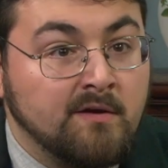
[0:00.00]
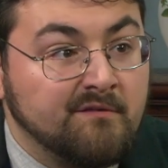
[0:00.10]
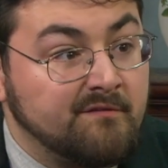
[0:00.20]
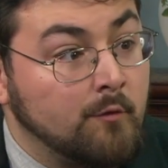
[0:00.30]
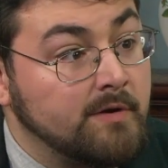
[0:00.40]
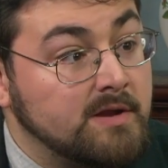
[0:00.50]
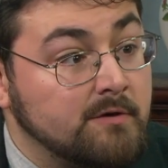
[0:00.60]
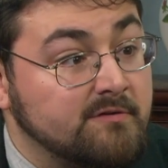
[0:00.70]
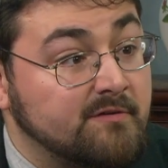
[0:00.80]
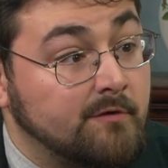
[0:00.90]
40
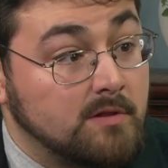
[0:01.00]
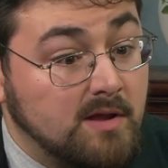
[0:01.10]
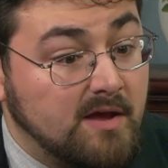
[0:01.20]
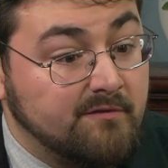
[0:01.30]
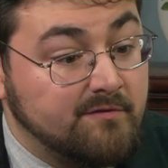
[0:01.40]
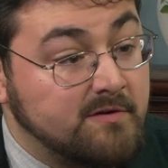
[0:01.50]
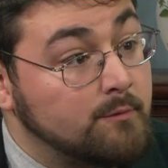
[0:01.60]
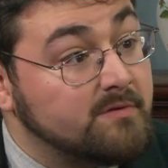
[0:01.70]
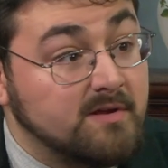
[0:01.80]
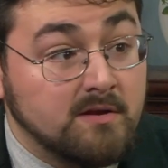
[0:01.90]
years of her life, she
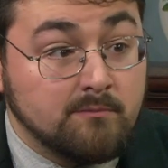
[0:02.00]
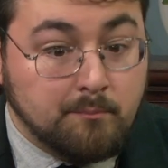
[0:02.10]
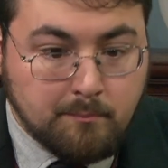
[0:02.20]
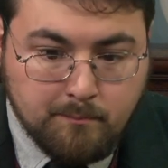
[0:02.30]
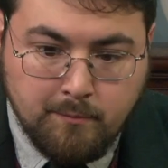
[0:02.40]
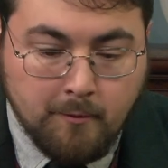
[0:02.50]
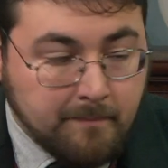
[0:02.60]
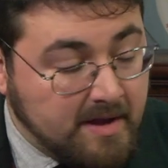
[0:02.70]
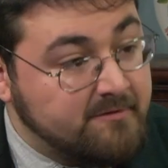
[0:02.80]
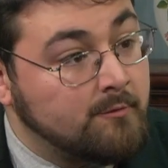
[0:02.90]
was in
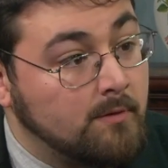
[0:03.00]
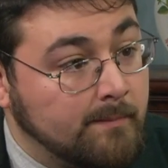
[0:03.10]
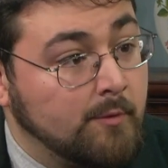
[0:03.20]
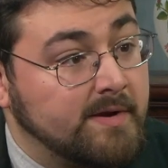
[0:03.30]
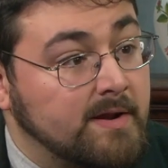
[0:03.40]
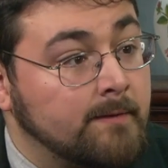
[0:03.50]
perpetual mourning.